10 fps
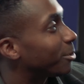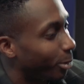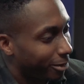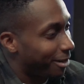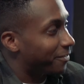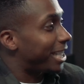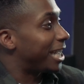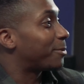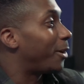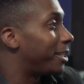used to walk shoot. around with his
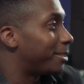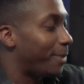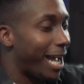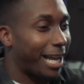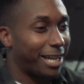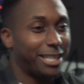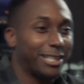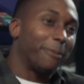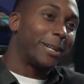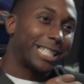hands behind his back, and
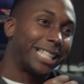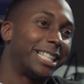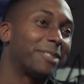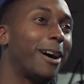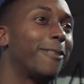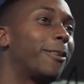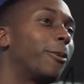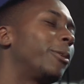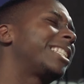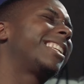he's like yeah. whistling his mouth,
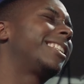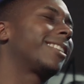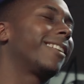or whistling, yeah.